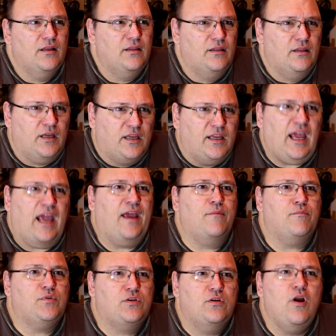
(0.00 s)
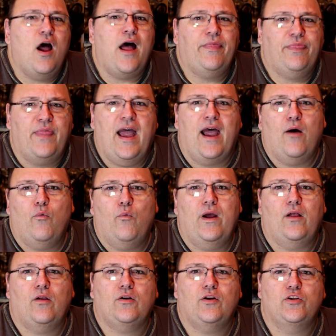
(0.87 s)
the game's not that
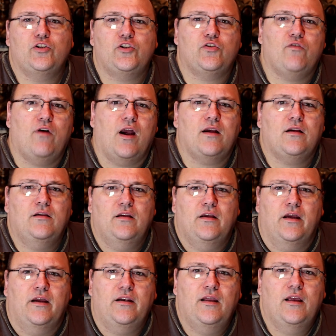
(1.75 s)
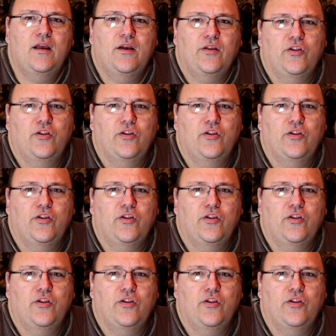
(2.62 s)
well constructed.